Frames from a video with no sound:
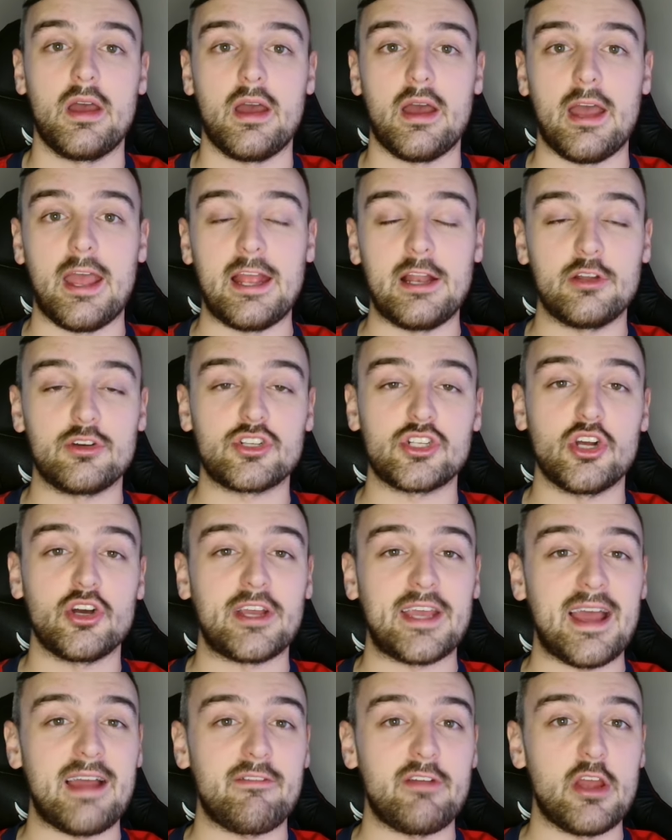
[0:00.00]
It looks like
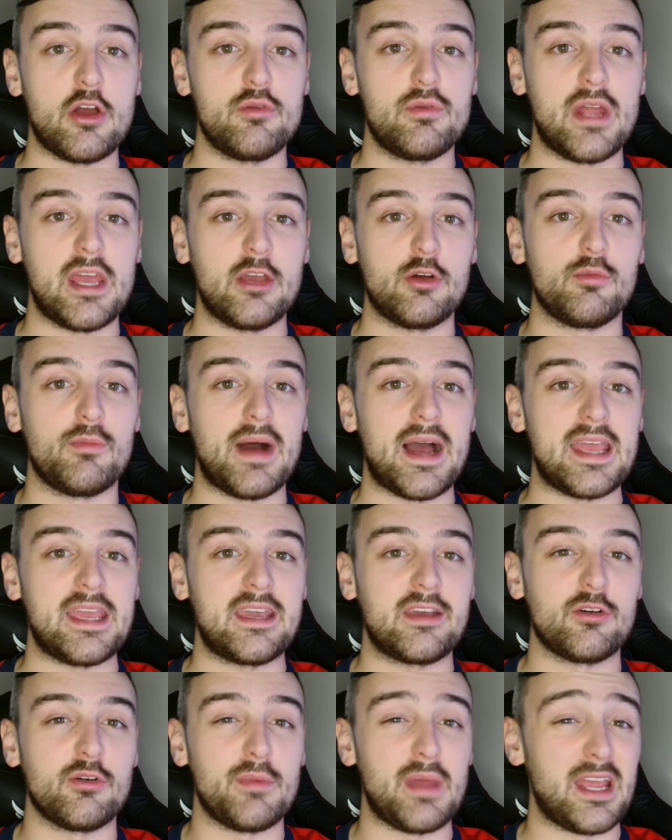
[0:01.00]
Gary O'Neill may
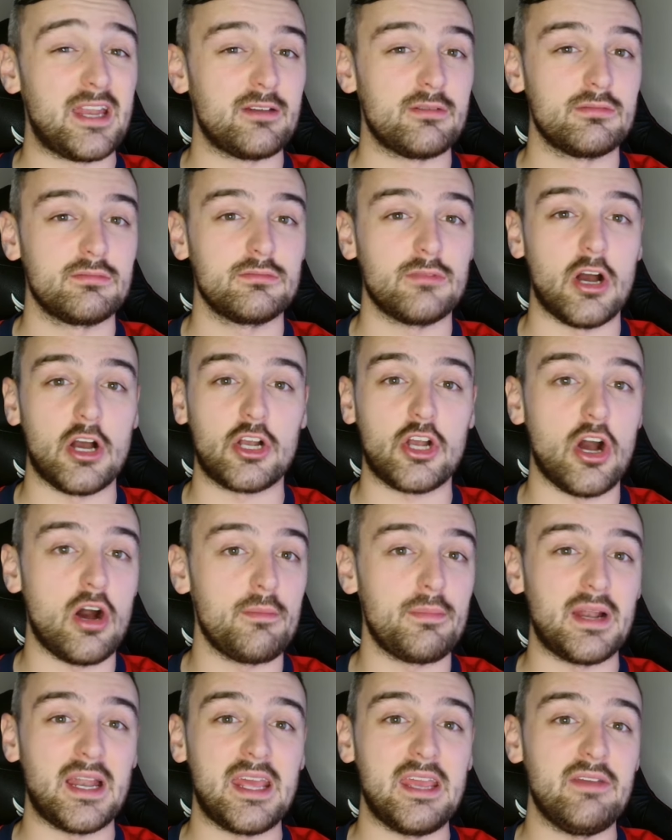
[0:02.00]
come in. I can't
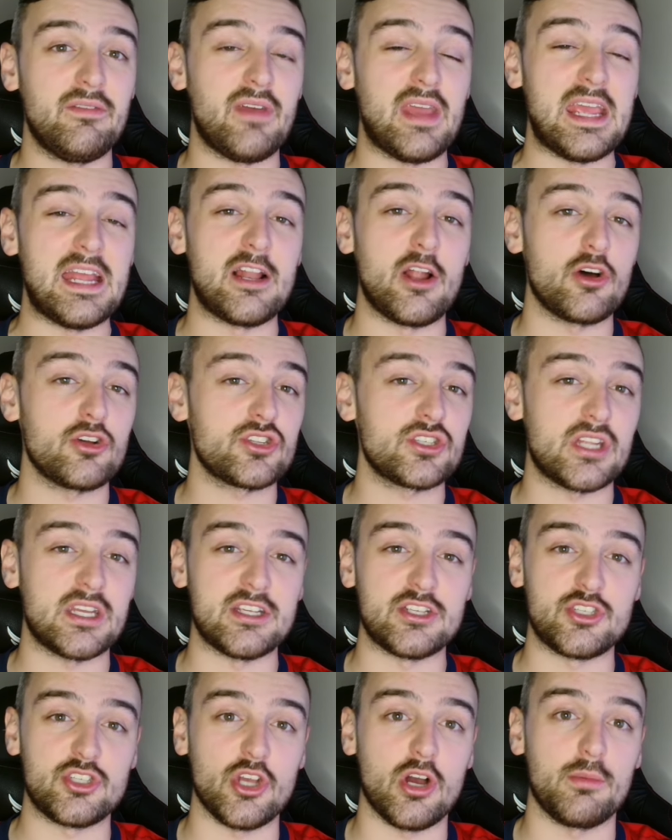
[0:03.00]
believe he lost
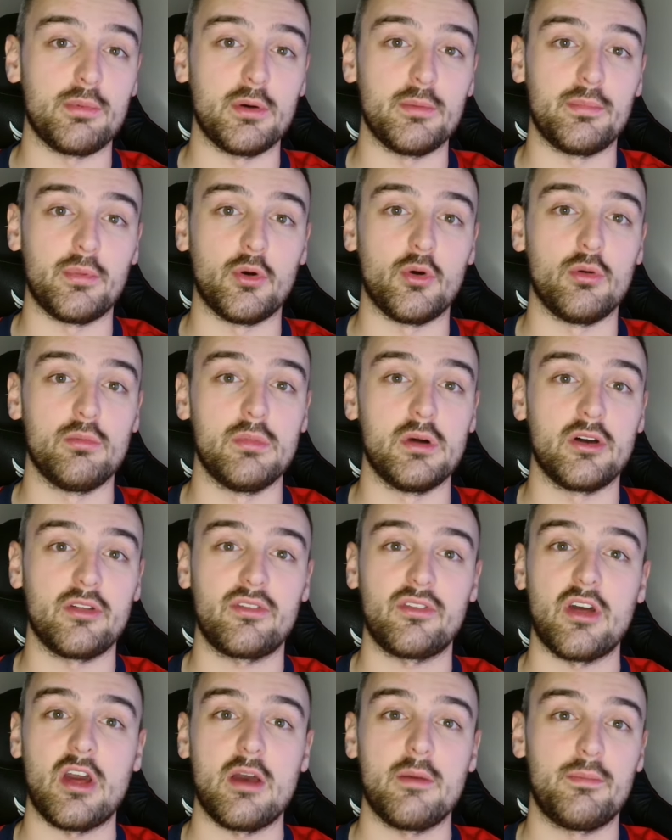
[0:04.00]
his job at
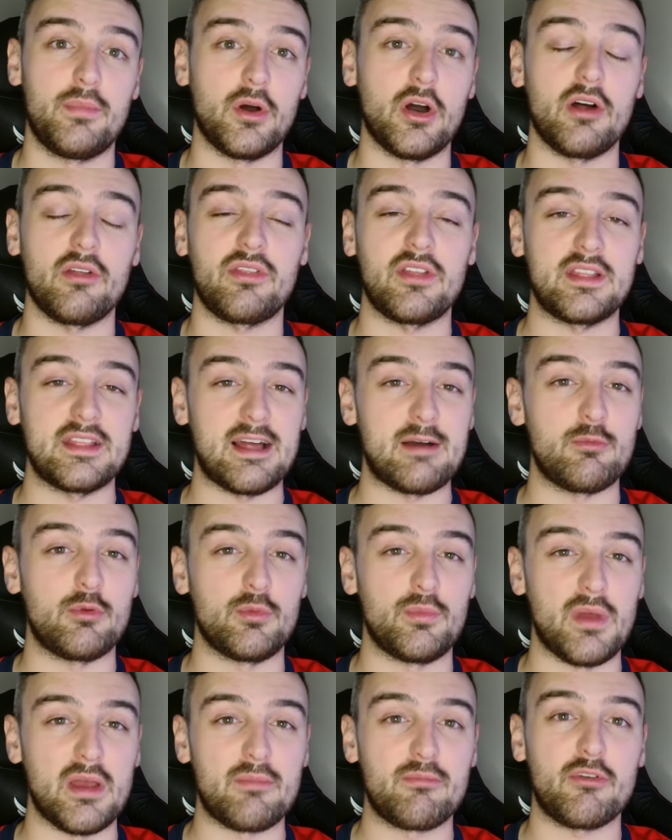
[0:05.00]
Bournemouth, but I think that would
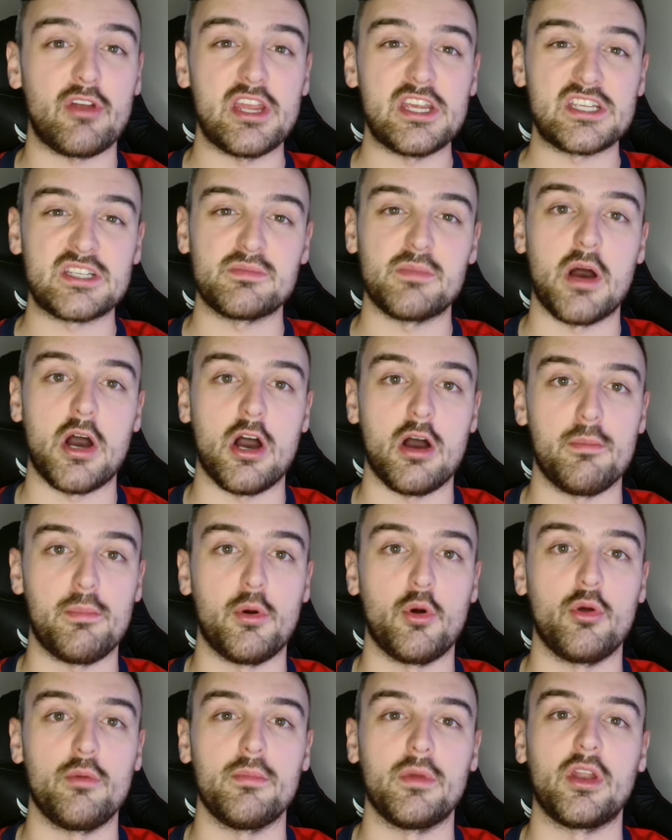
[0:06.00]
be a pretty smart
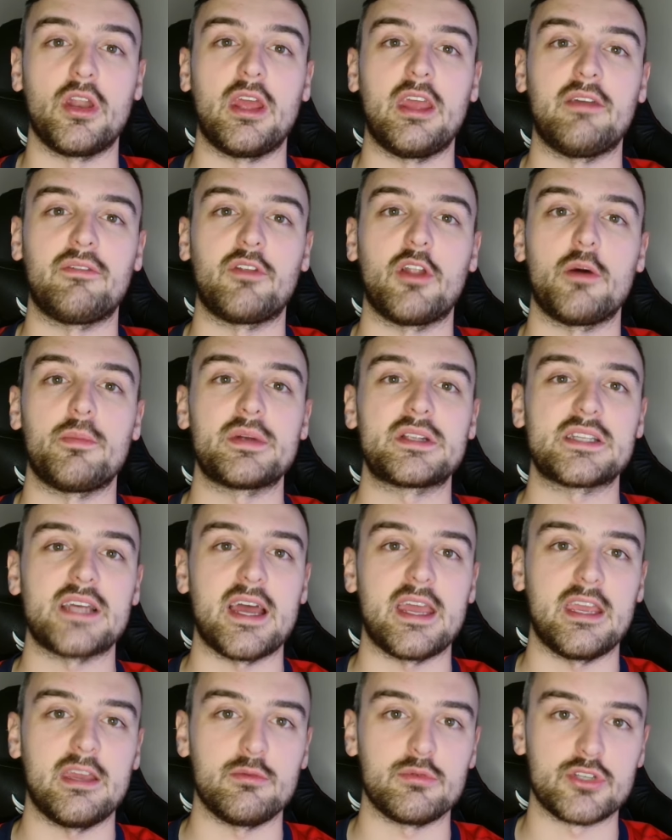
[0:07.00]
appointment if
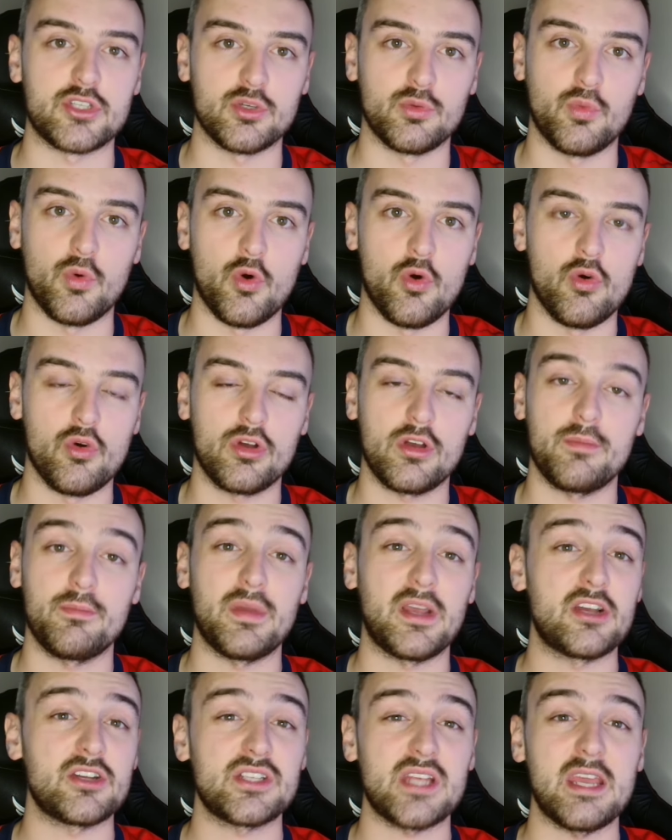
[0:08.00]
Lopetegui was to walk,
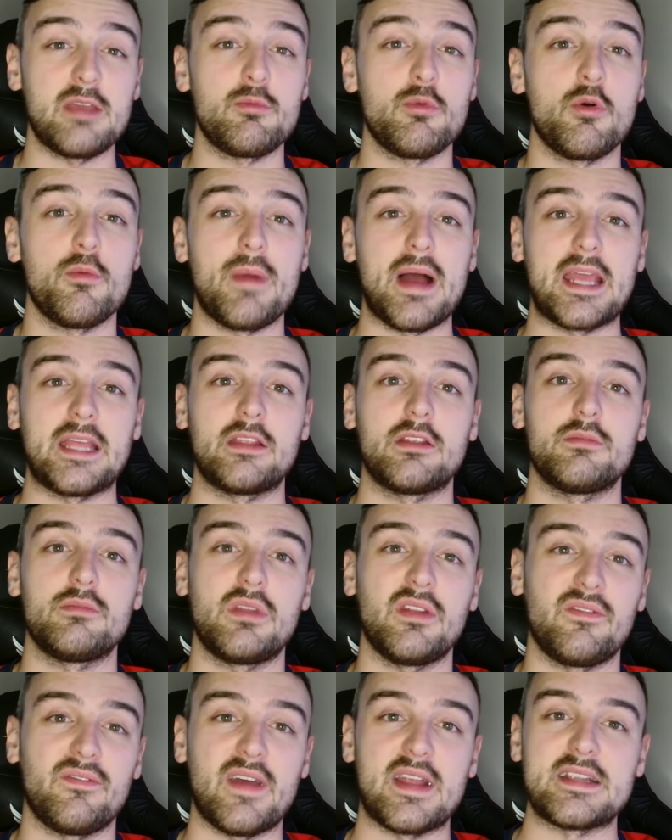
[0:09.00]
because he will make them
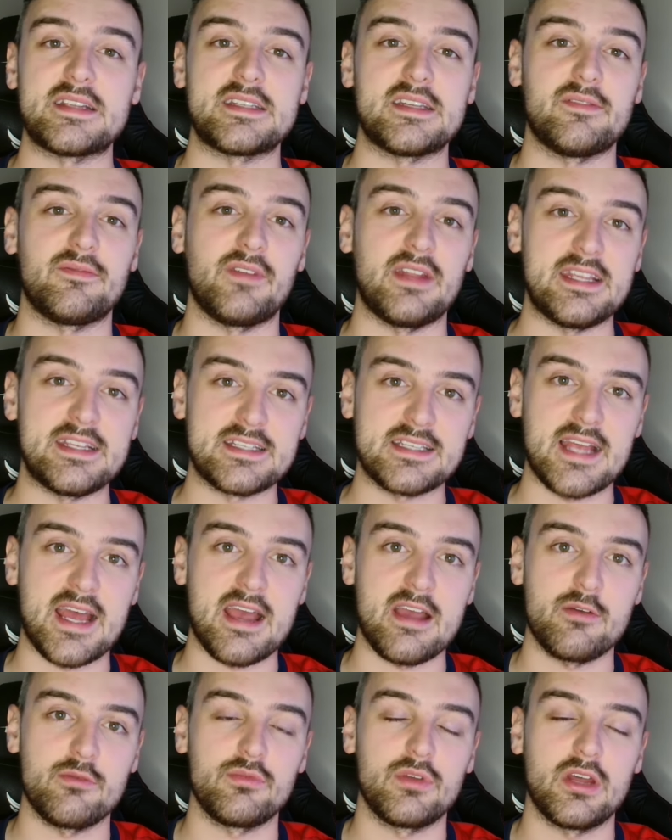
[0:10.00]
defensively
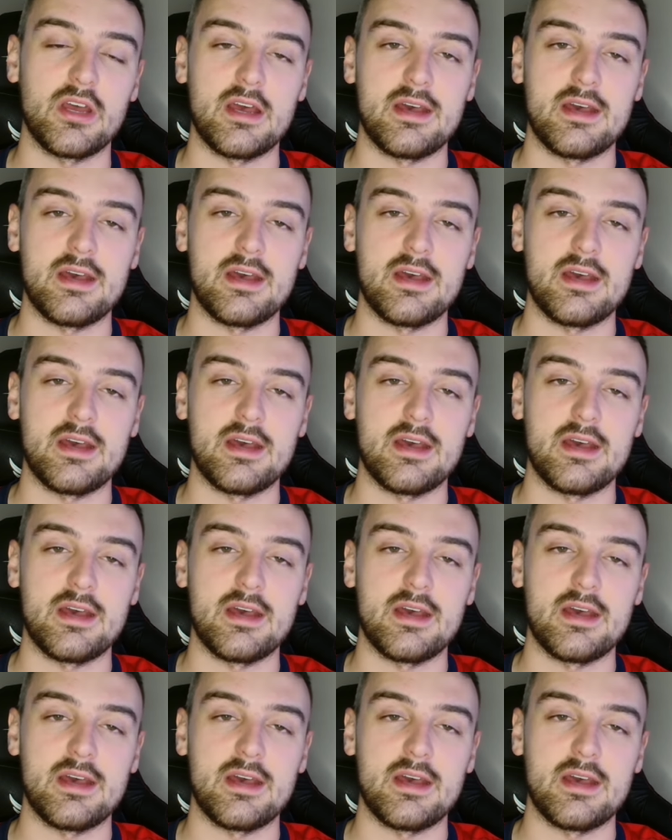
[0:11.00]
sound.